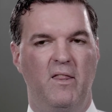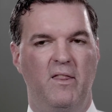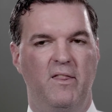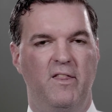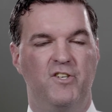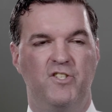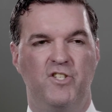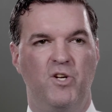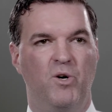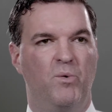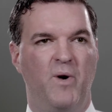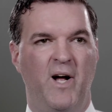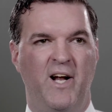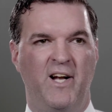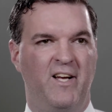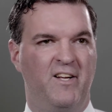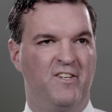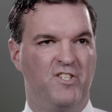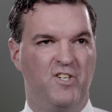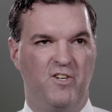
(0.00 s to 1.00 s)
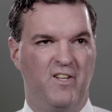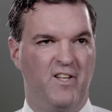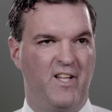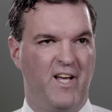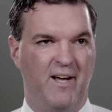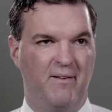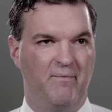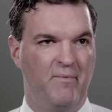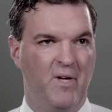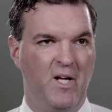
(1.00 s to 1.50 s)
There's no right answer to
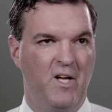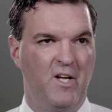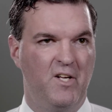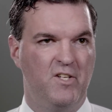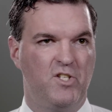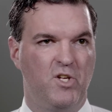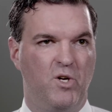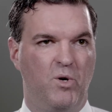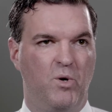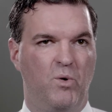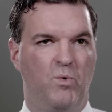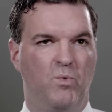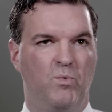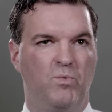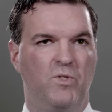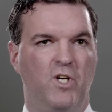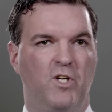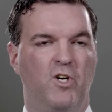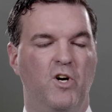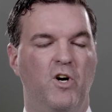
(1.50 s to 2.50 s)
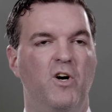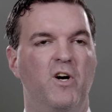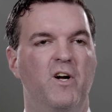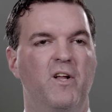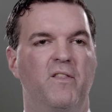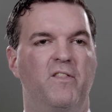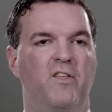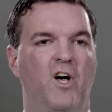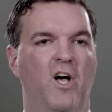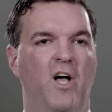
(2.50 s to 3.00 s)
that. So the
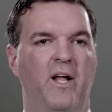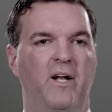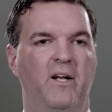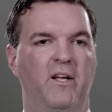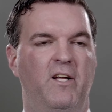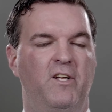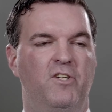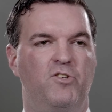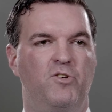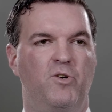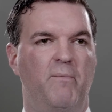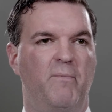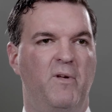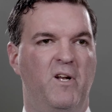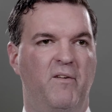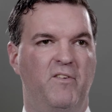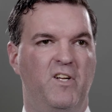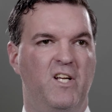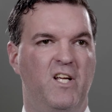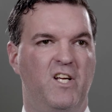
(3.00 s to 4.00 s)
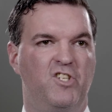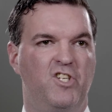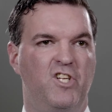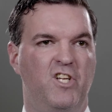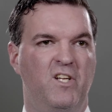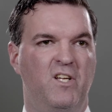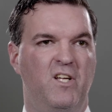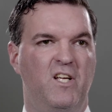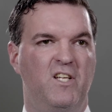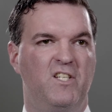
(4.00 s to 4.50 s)
current thought in treatment of
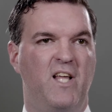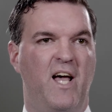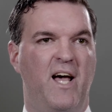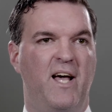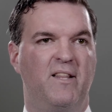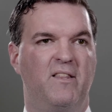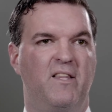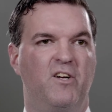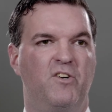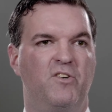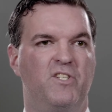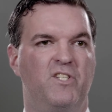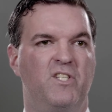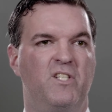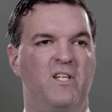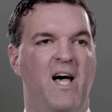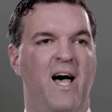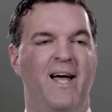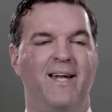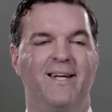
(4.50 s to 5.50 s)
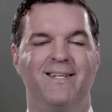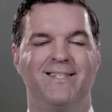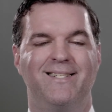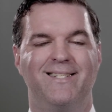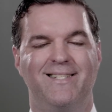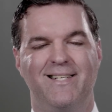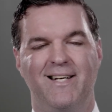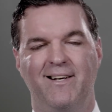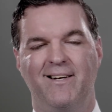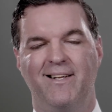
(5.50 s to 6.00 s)
addiction is that there is not
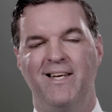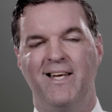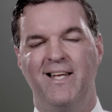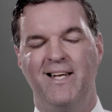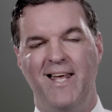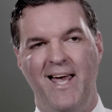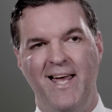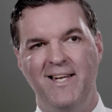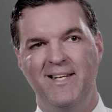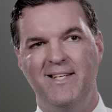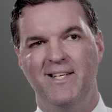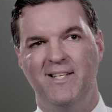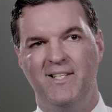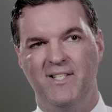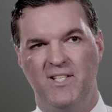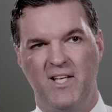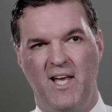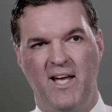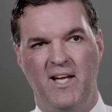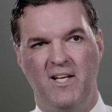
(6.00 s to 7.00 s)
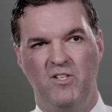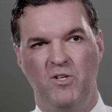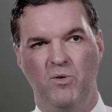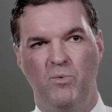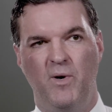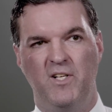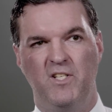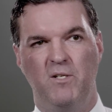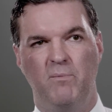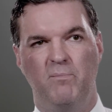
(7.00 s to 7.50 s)
necessarily an end in sight to
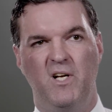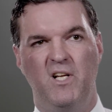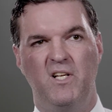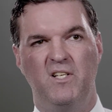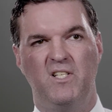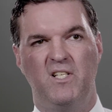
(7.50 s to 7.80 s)
when somebody